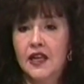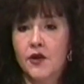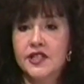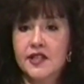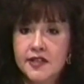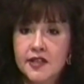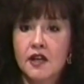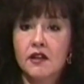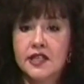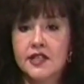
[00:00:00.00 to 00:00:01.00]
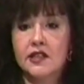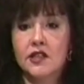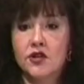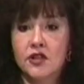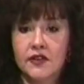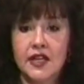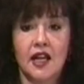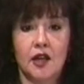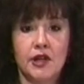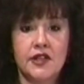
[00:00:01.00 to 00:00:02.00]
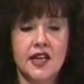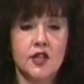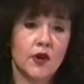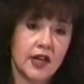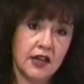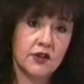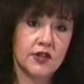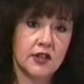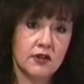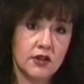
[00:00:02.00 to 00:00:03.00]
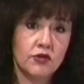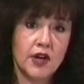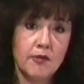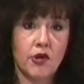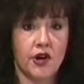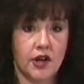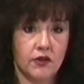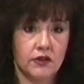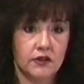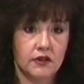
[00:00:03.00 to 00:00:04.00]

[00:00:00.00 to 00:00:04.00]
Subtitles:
There is a subtle dissolution of the elements as one enters into the dream bardo.